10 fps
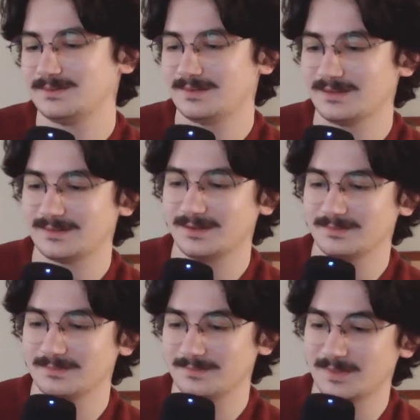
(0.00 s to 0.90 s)
test
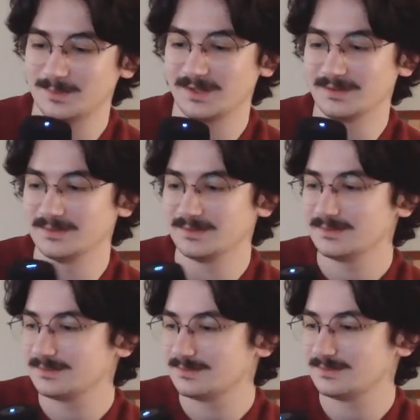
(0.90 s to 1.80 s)
out maybe
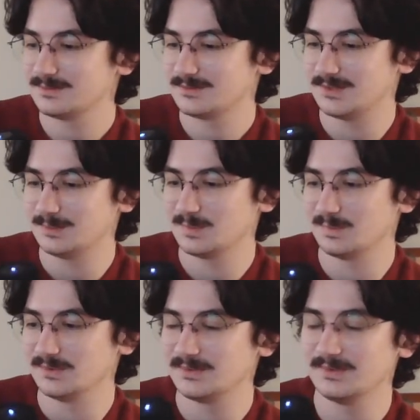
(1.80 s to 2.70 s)
other cheap
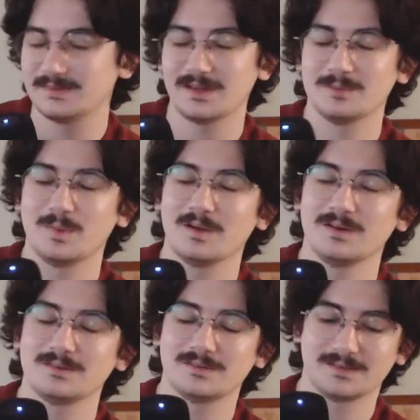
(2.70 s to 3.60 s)
Bluetooth
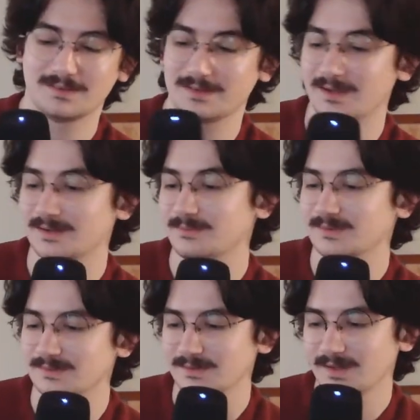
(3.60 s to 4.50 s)
soundbars, like the tiny
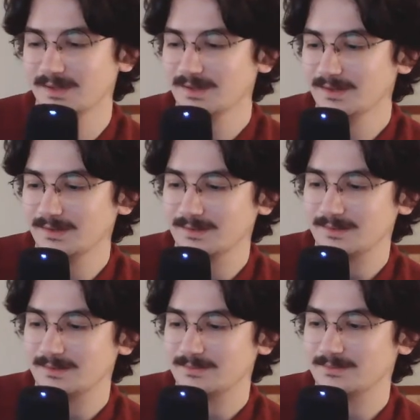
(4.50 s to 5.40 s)
ones
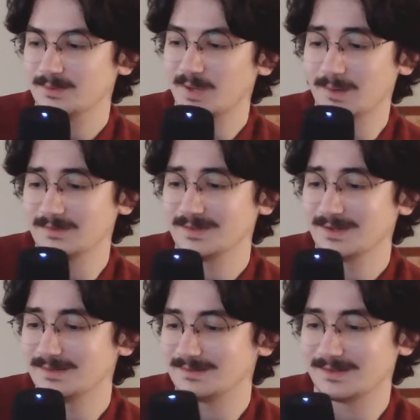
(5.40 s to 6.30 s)
from
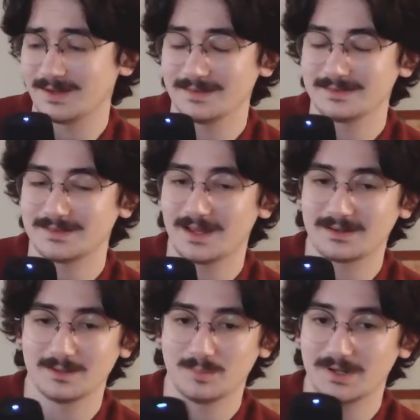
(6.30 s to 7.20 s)
Amazon, and see how they
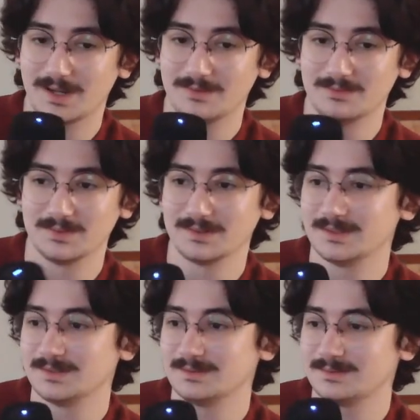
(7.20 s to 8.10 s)
stack up. But I
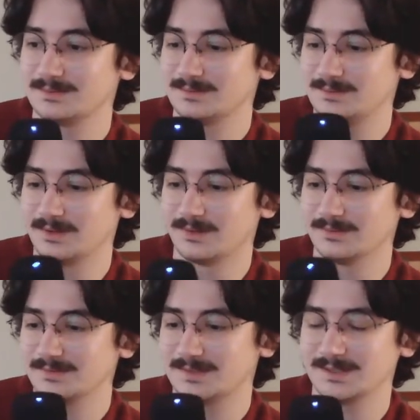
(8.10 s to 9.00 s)
really
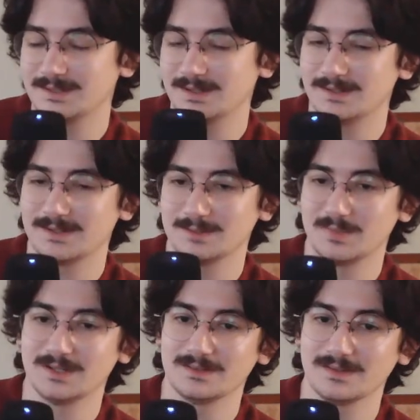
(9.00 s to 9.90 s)
don't see anything
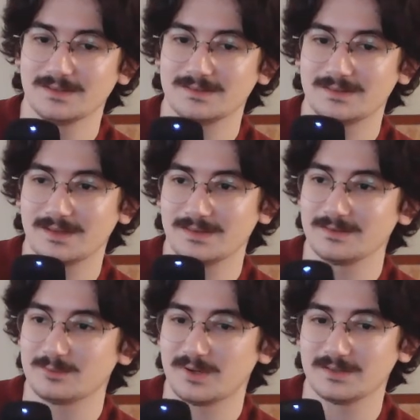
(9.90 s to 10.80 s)
beating this at
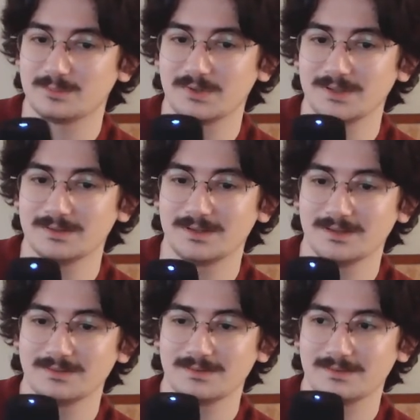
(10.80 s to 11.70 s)
this price point.
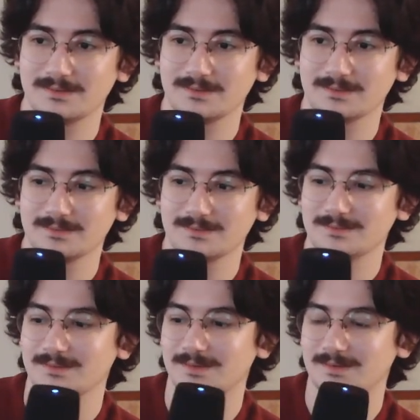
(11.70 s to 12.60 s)
It's
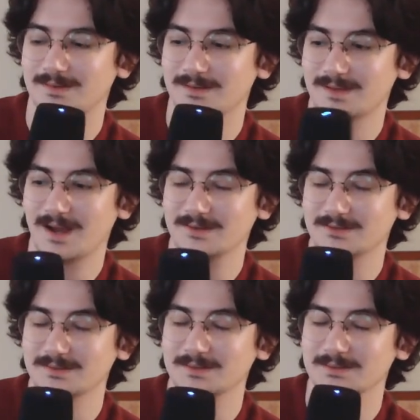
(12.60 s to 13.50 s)

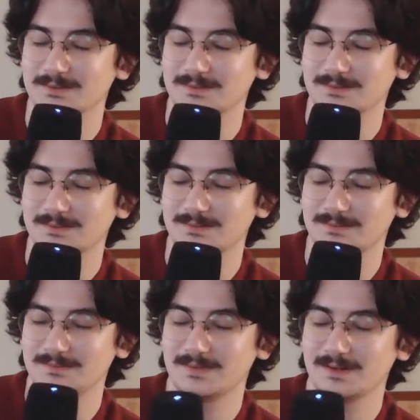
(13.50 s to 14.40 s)
actually
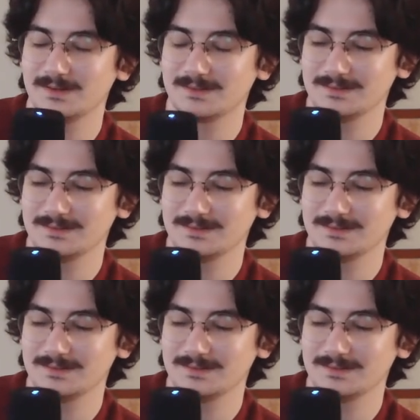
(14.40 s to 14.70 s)
very,